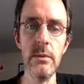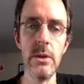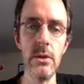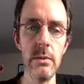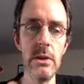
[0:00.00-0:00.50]
but
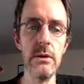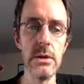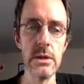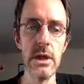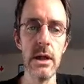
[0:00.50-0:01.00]
normally you
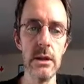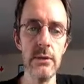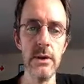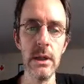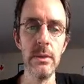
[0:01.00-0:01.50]
just check out
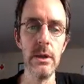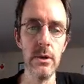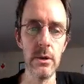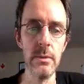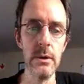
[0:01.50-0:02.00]
develop and you
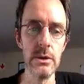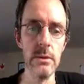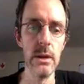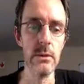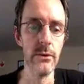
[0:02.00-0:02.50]

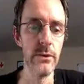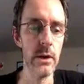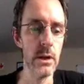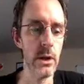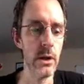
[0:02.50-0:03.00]
should be able to
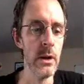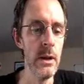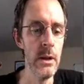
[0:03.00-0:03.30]
follow along.